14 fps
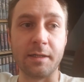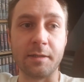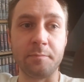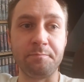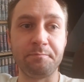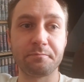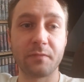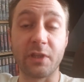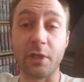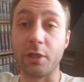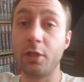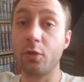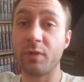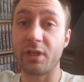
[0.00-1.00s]
the
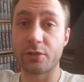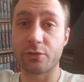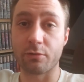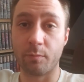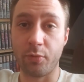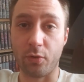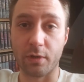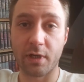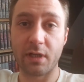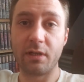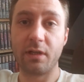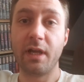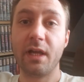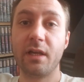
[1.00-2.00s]
Humanist
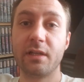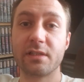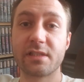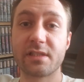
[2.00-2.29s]
Report,